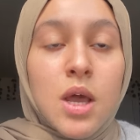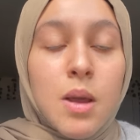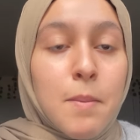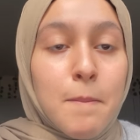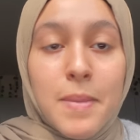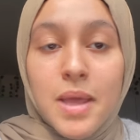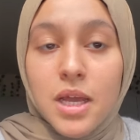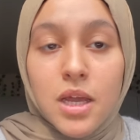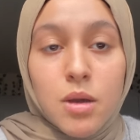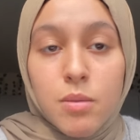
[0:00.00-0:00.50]

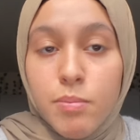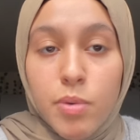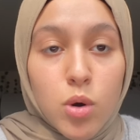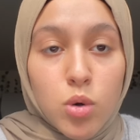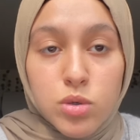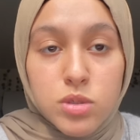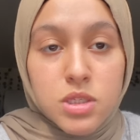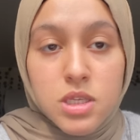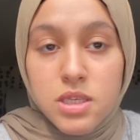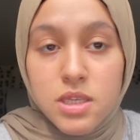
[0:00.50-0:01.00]
Making
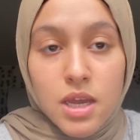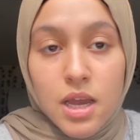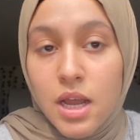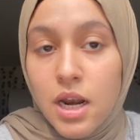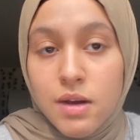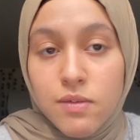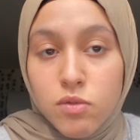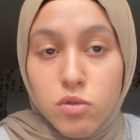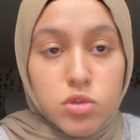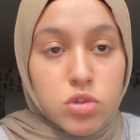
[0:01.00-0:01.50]
posters at
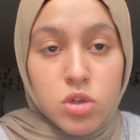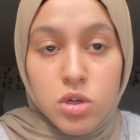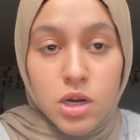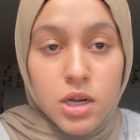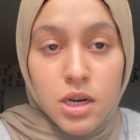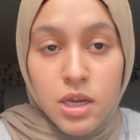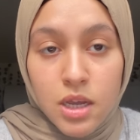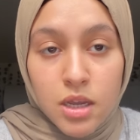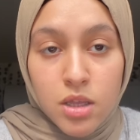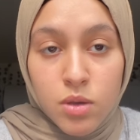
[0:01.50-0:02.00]
A-level is not
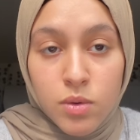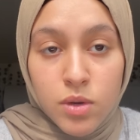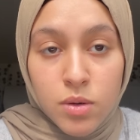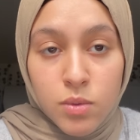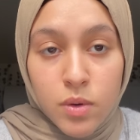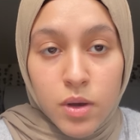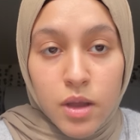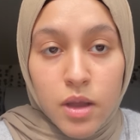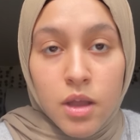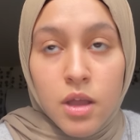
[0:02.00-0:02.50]
going to get you
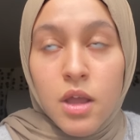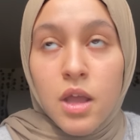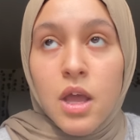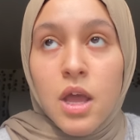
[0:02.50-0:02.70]
anywhere.